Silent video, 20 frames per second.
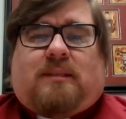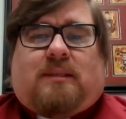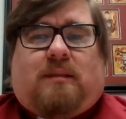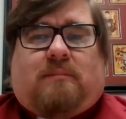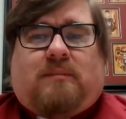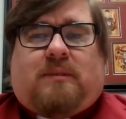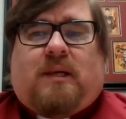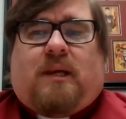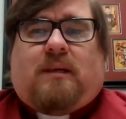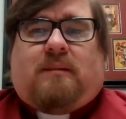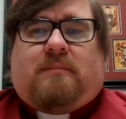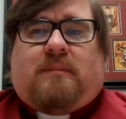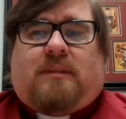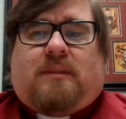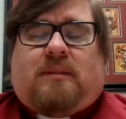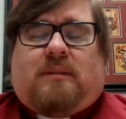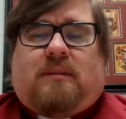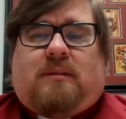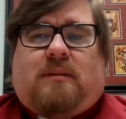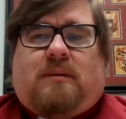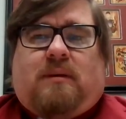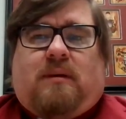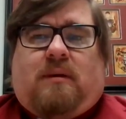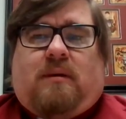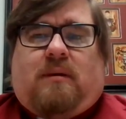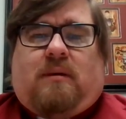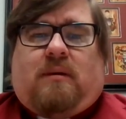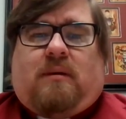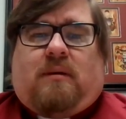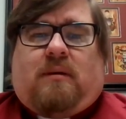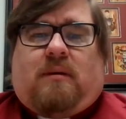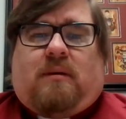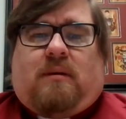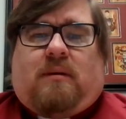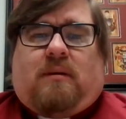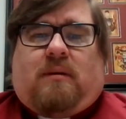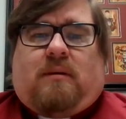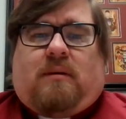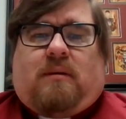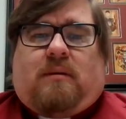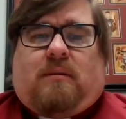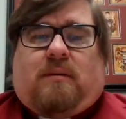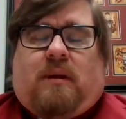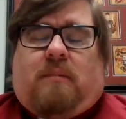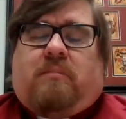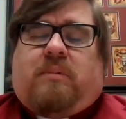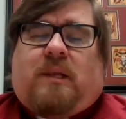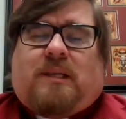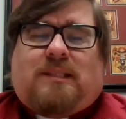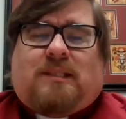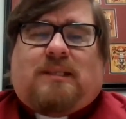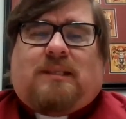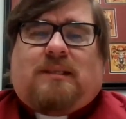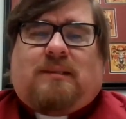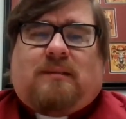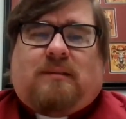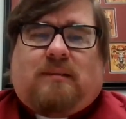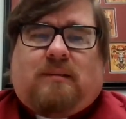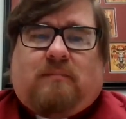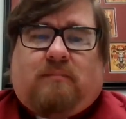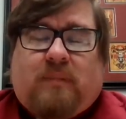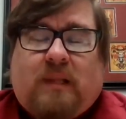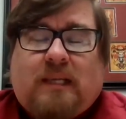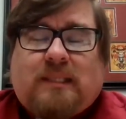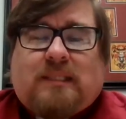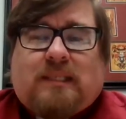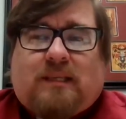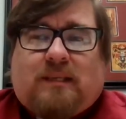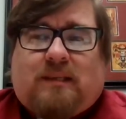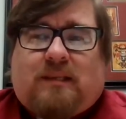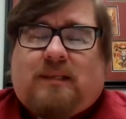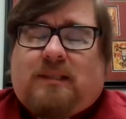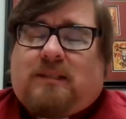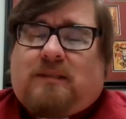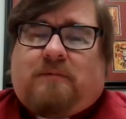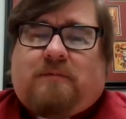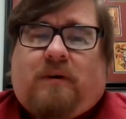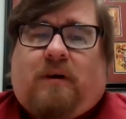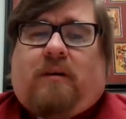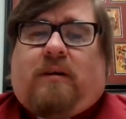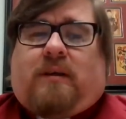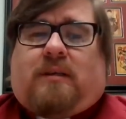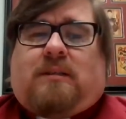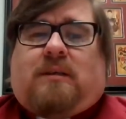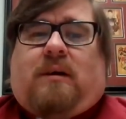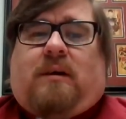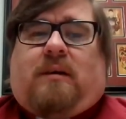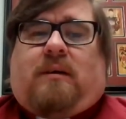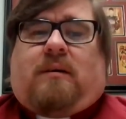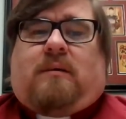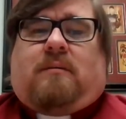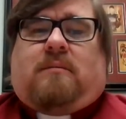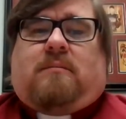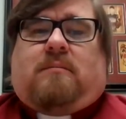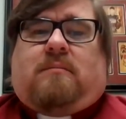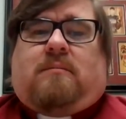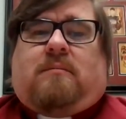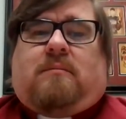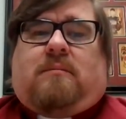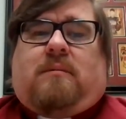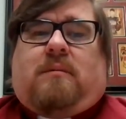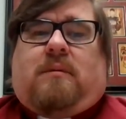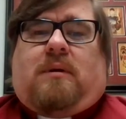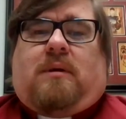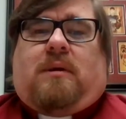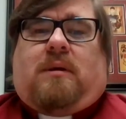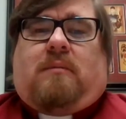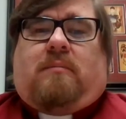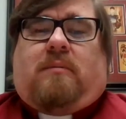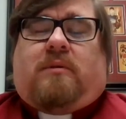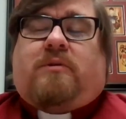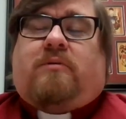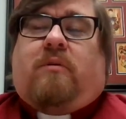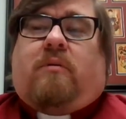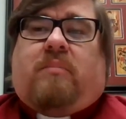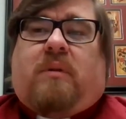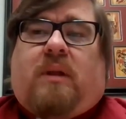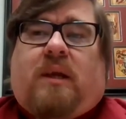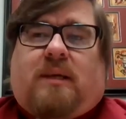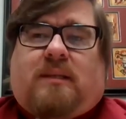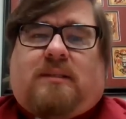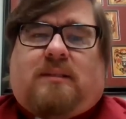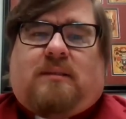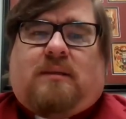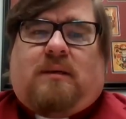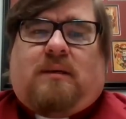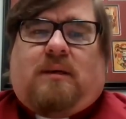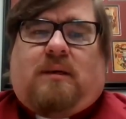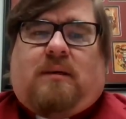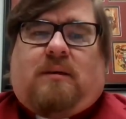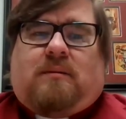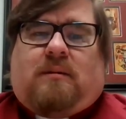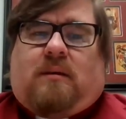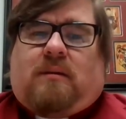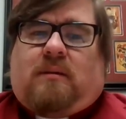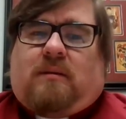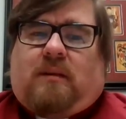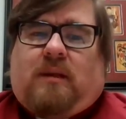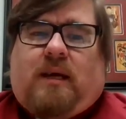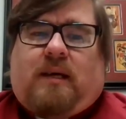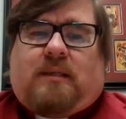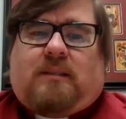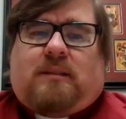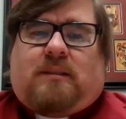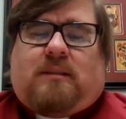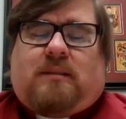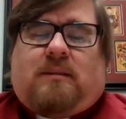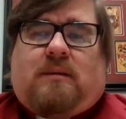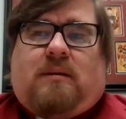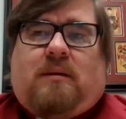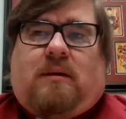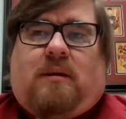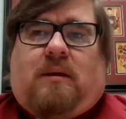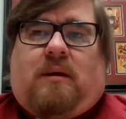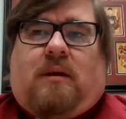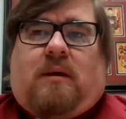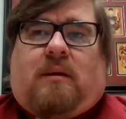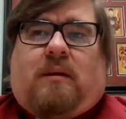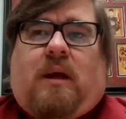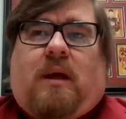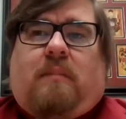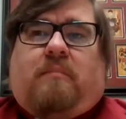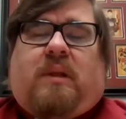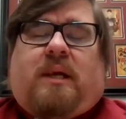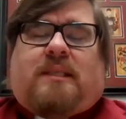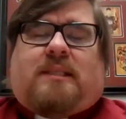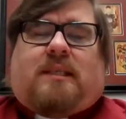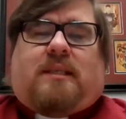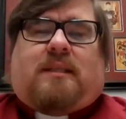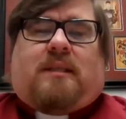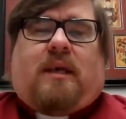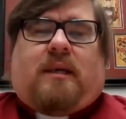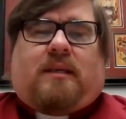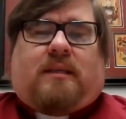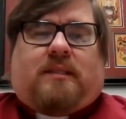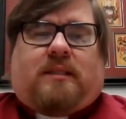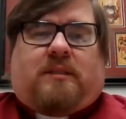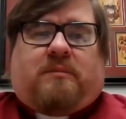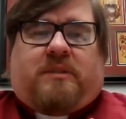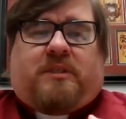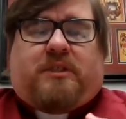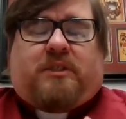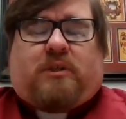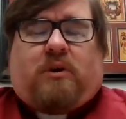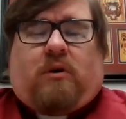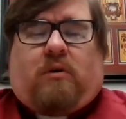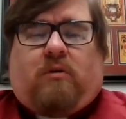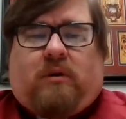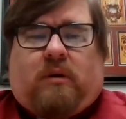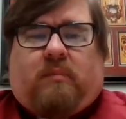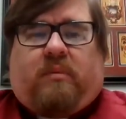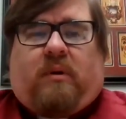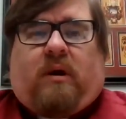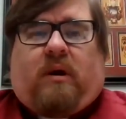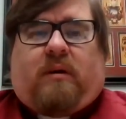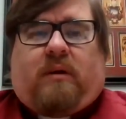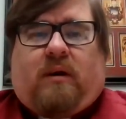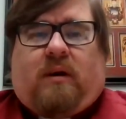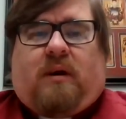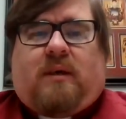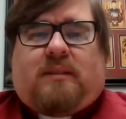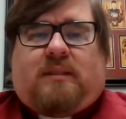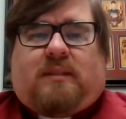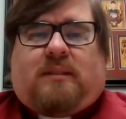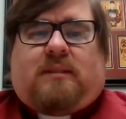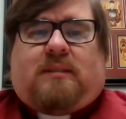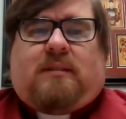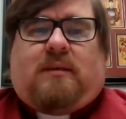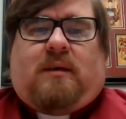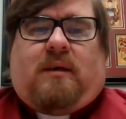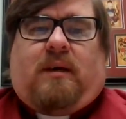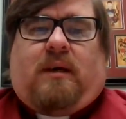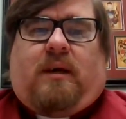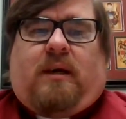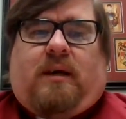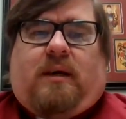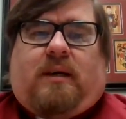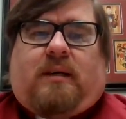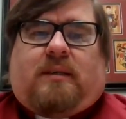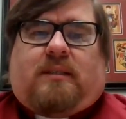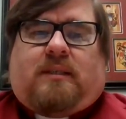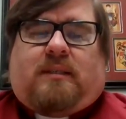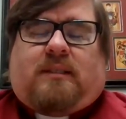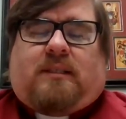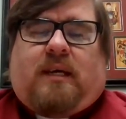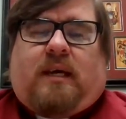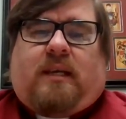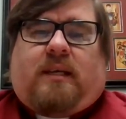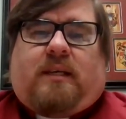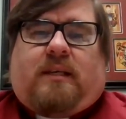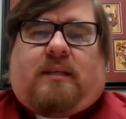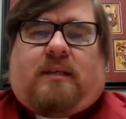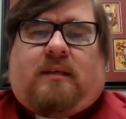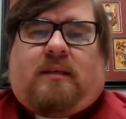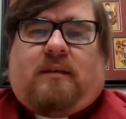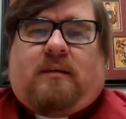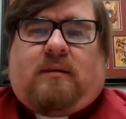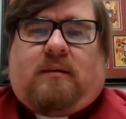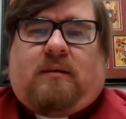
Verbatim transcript: and sometimes that blessing blessing isn't very exciting, but you are blessed nonetheless. And that blessing that is bestowed upon us is intended